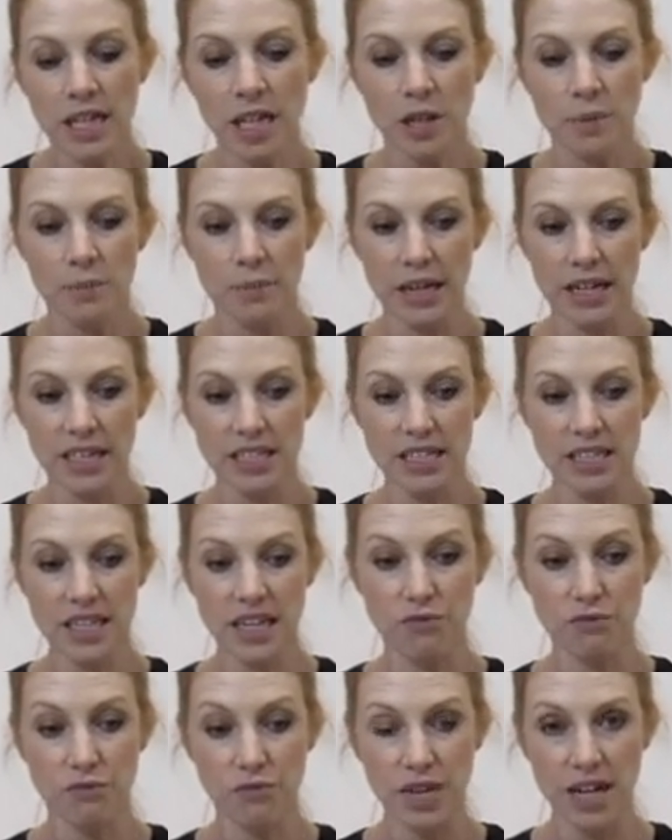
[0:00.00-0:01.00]
but
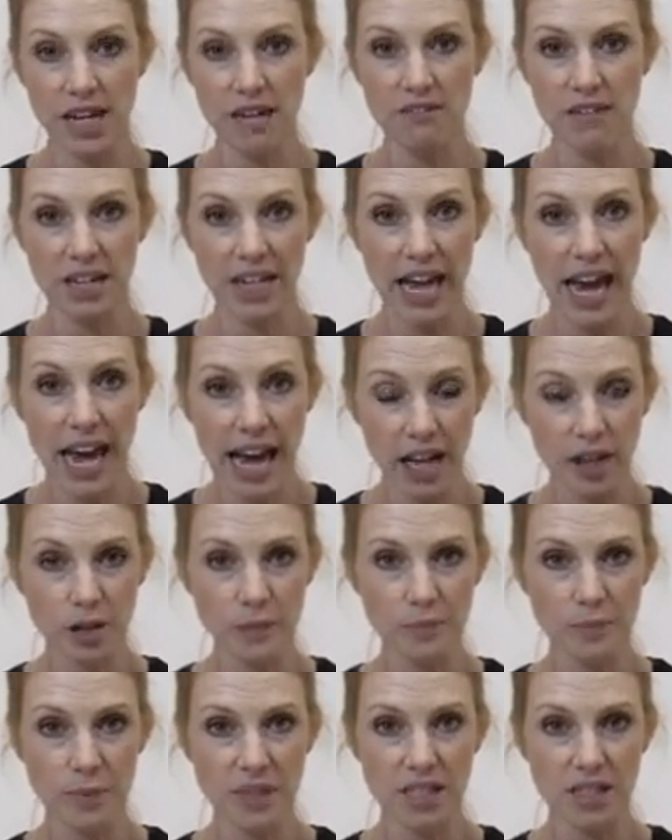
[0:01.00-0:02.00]
it really
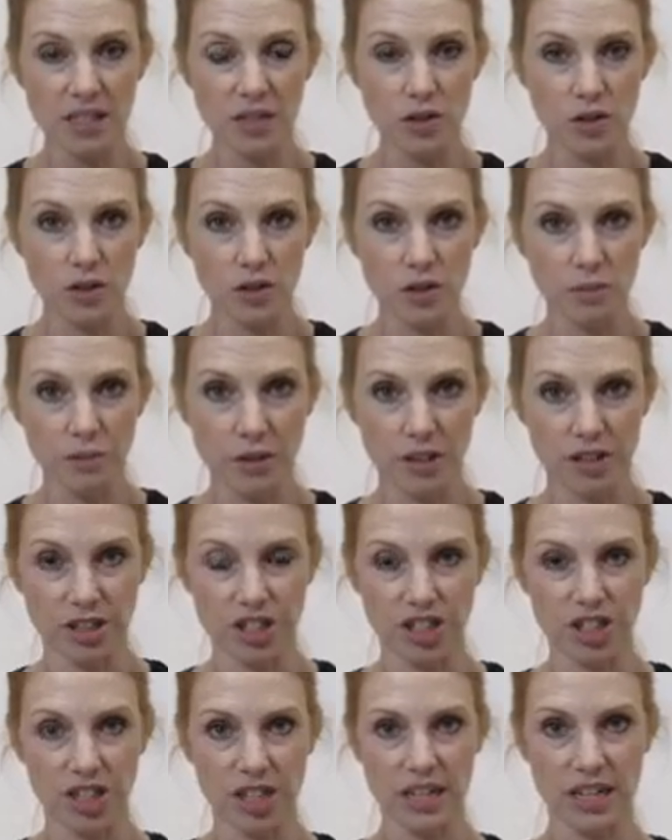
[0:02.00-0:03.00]
helps your
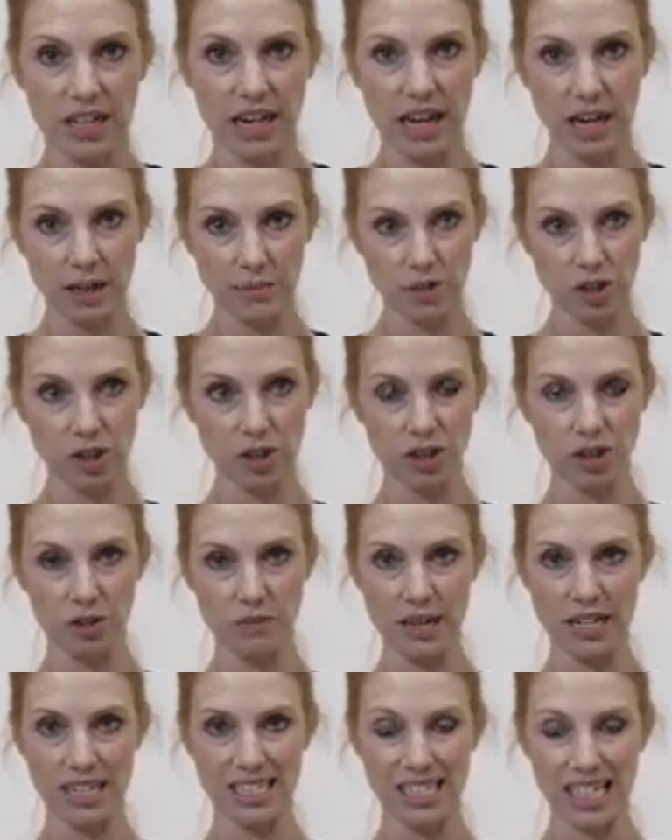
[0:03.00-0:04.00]
posture. It helps you to
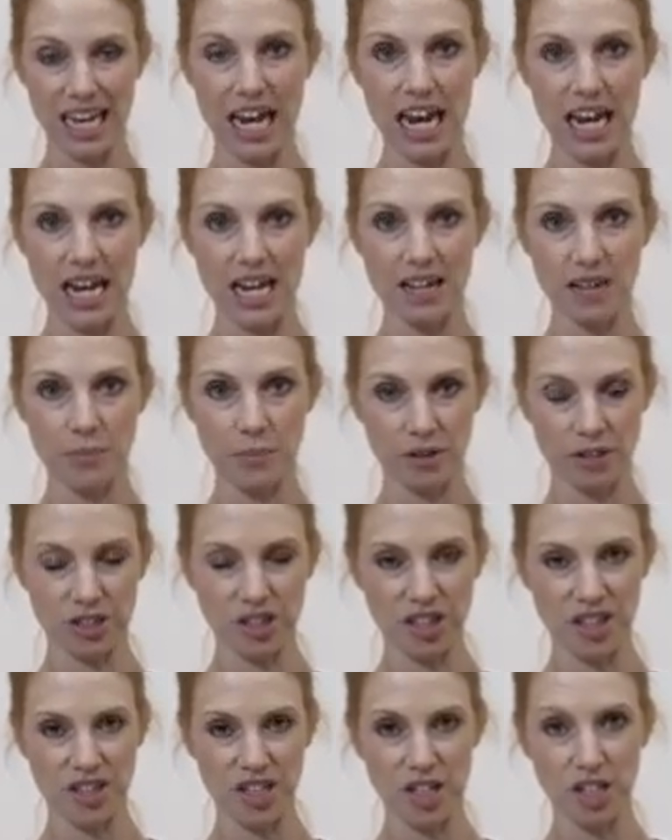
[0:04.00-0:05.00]
maintain the
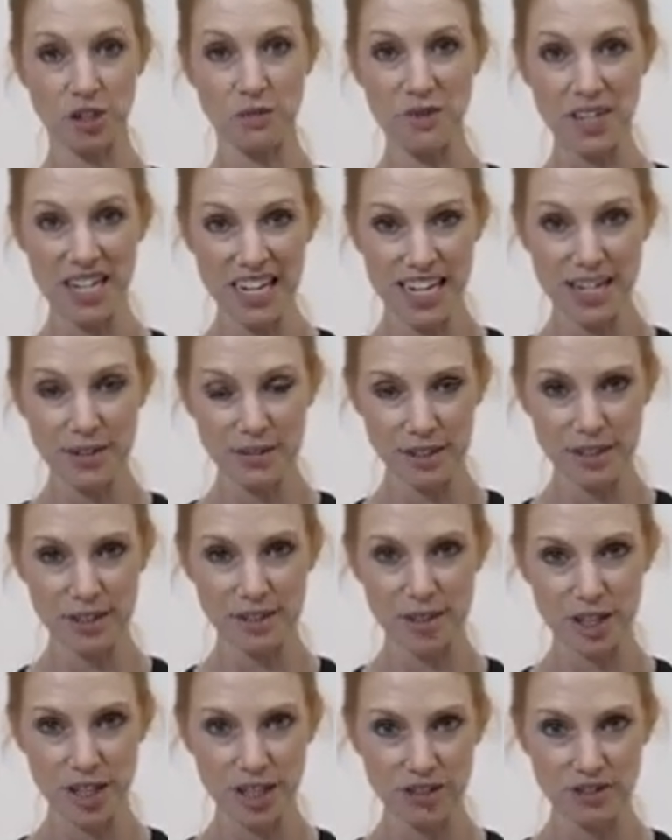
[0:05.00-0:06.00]
posture that you need when you're
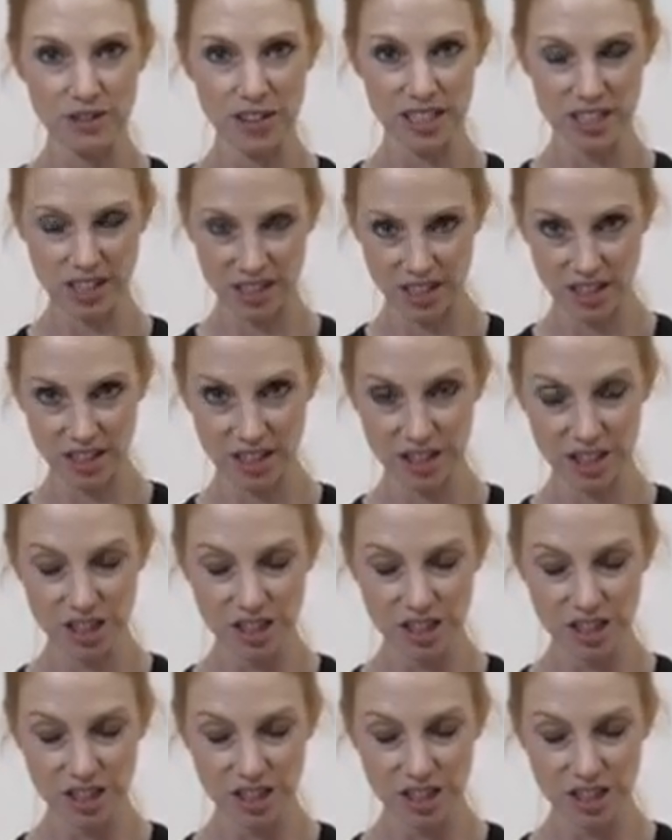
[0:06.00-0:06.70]
doing dressage.